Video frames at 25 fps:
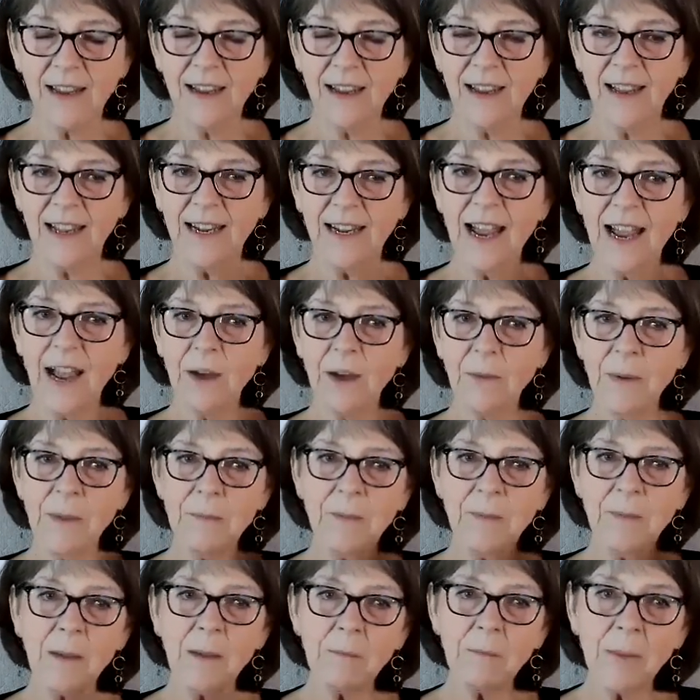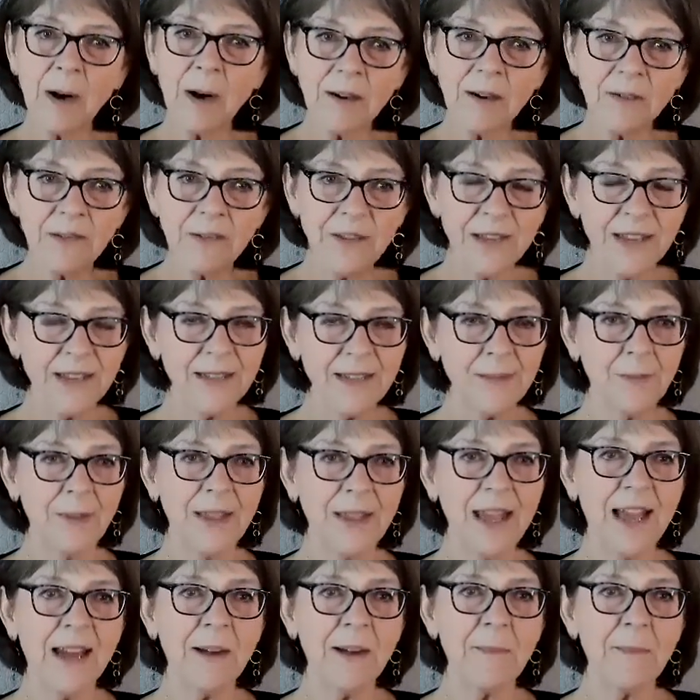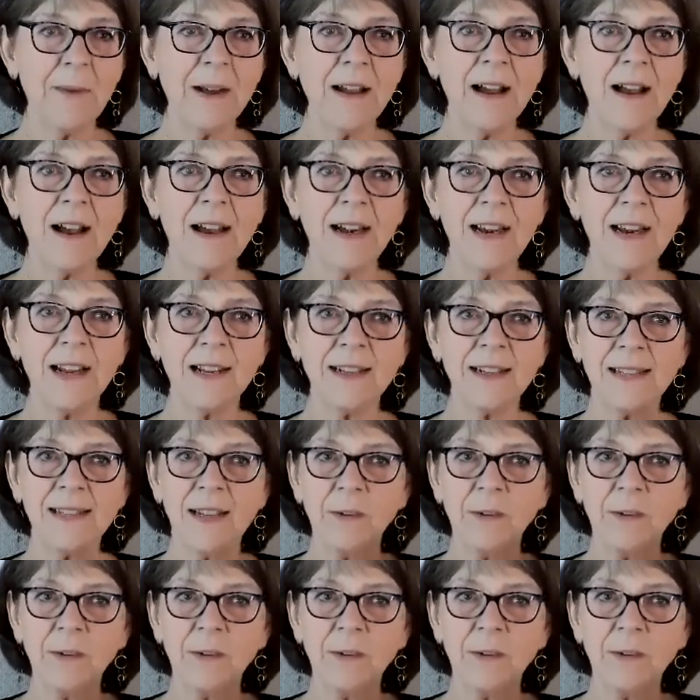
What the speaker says: and how we bombard things with antibiotics